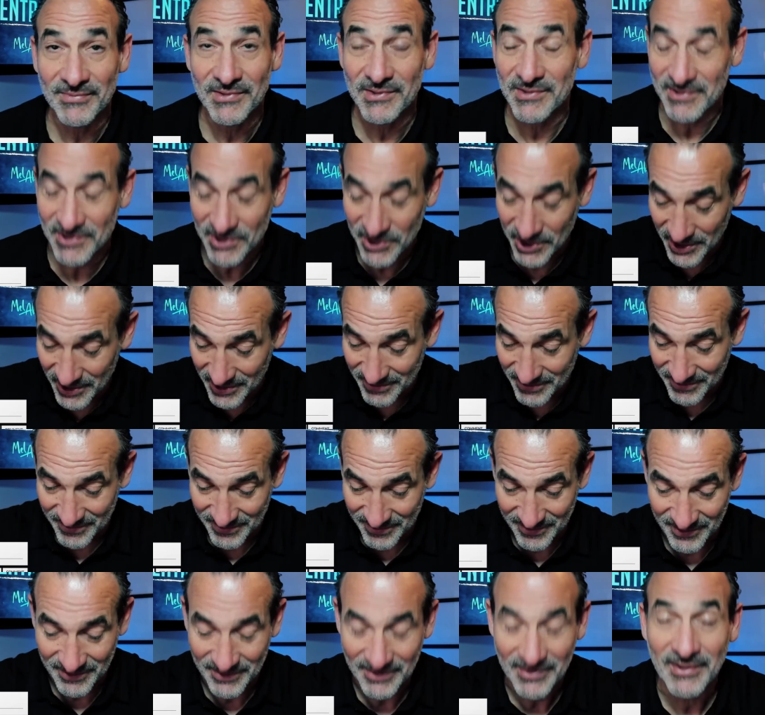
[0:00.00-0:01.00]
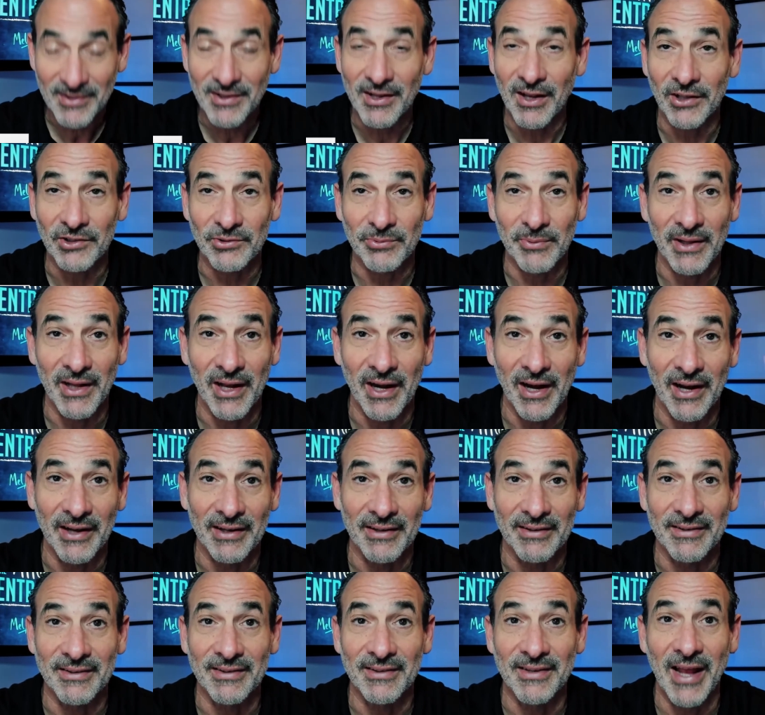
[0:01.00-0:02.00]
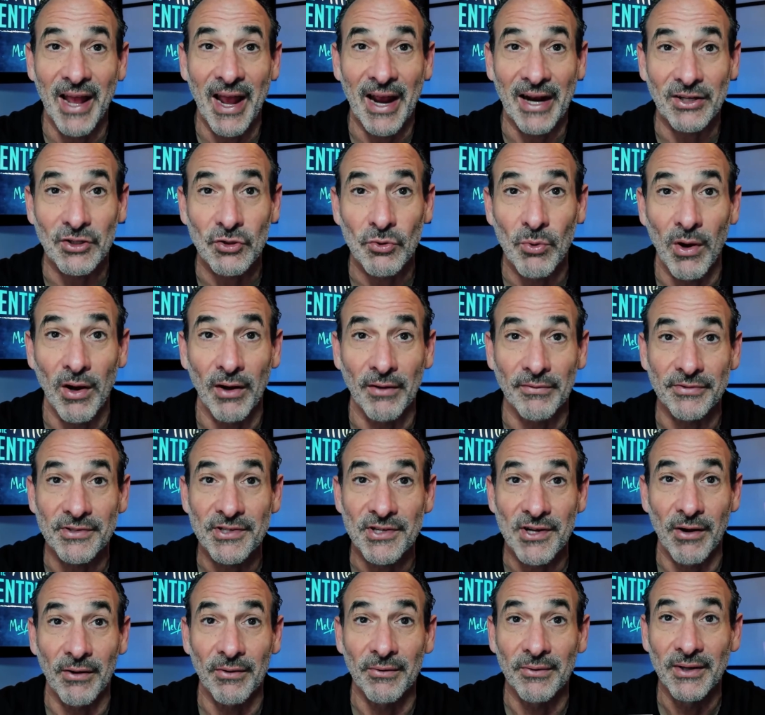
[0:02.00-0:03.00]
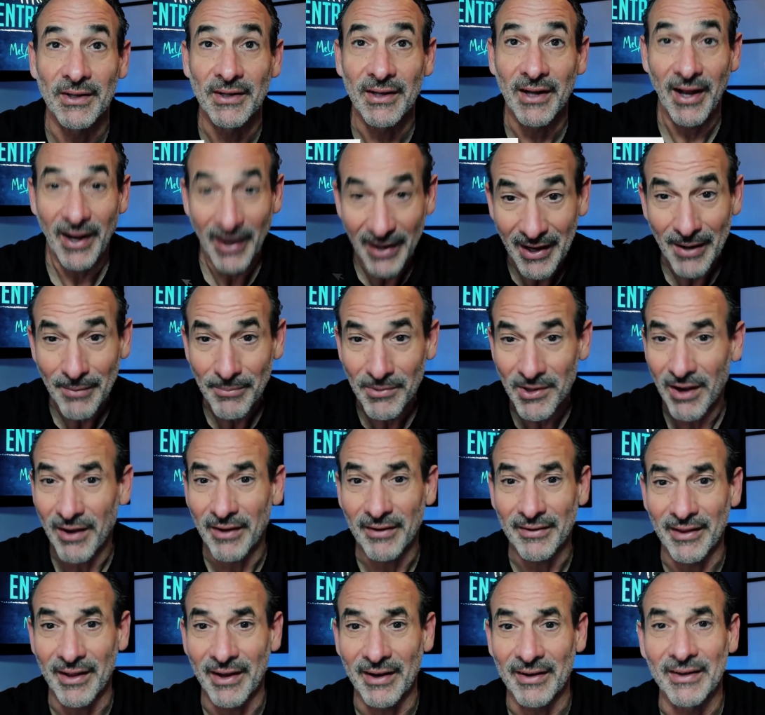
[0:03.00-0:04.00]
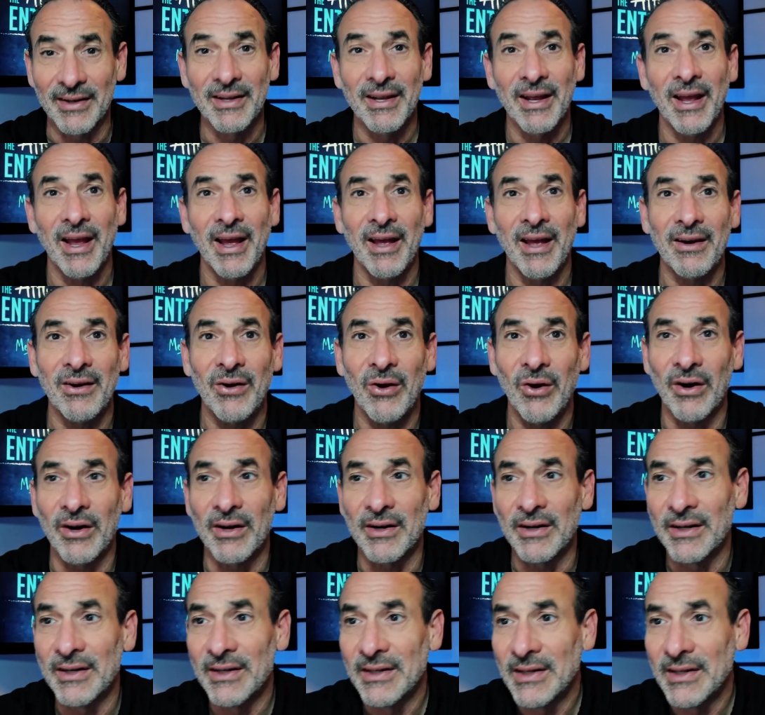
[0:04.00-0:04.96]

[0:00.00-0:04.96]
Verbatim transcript: she tells me that I act 12. So I am young then at heart.